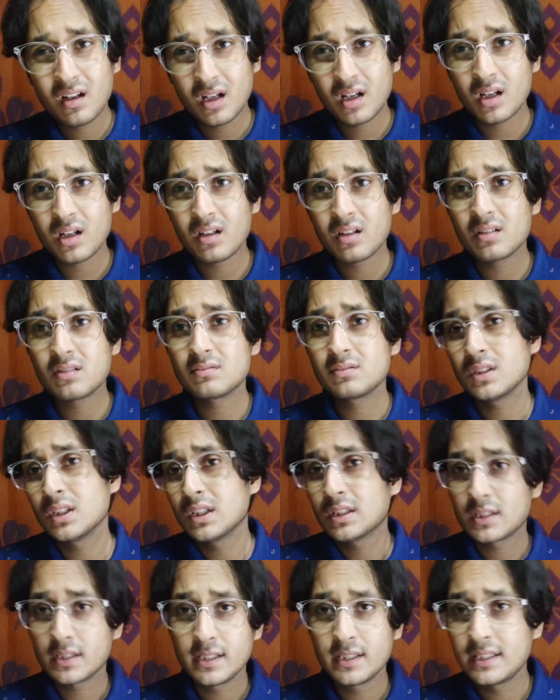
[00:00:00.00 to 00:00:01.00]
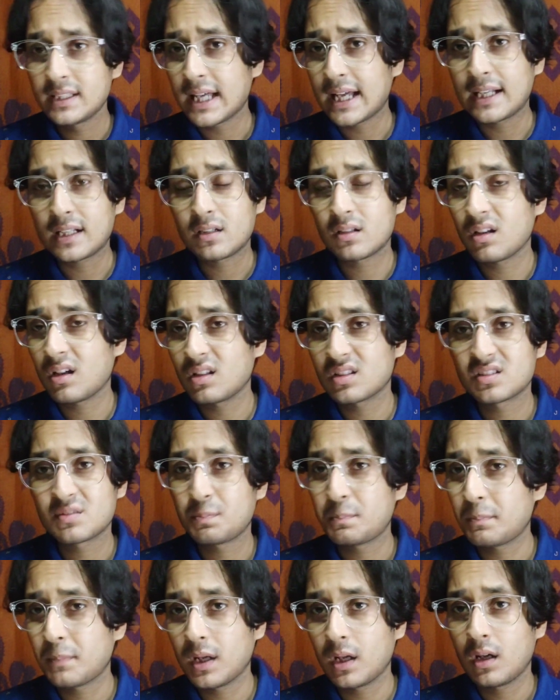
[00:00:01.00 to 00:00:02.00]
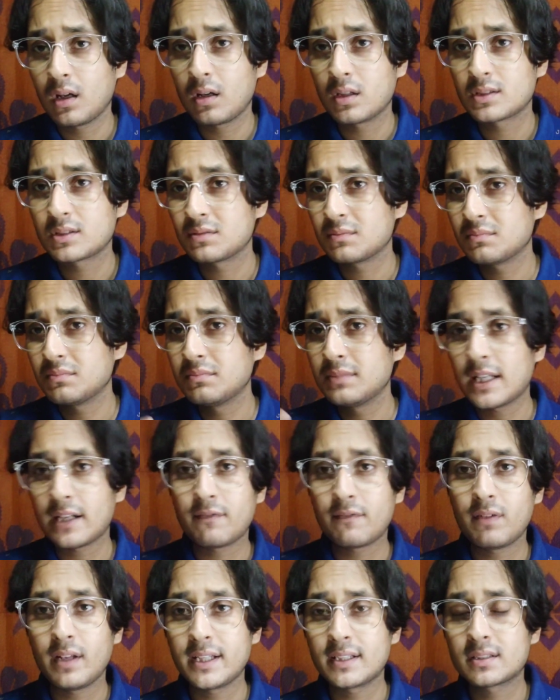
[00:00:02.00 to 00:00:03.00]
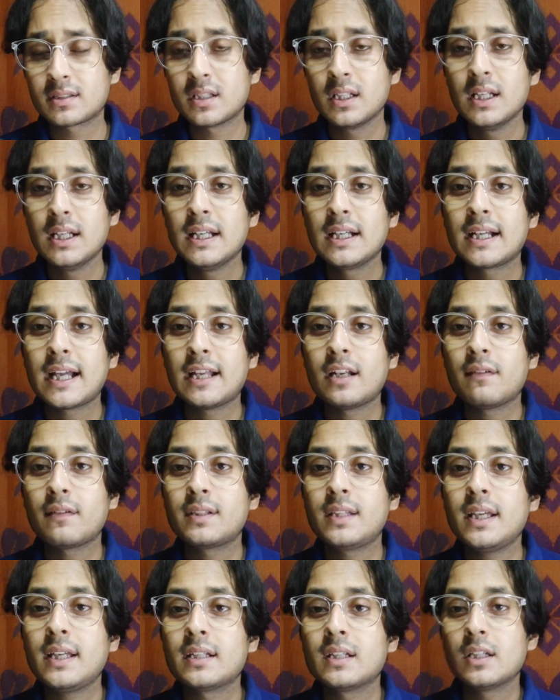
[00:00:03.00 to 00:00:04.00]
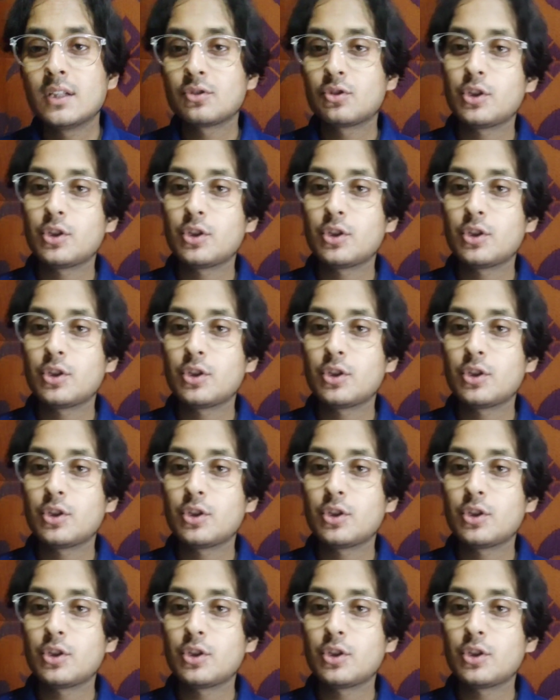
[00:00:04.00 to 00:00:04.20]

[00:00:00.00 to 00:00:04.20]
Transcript: uh, in that uh, uh, Netflix kind of a thing.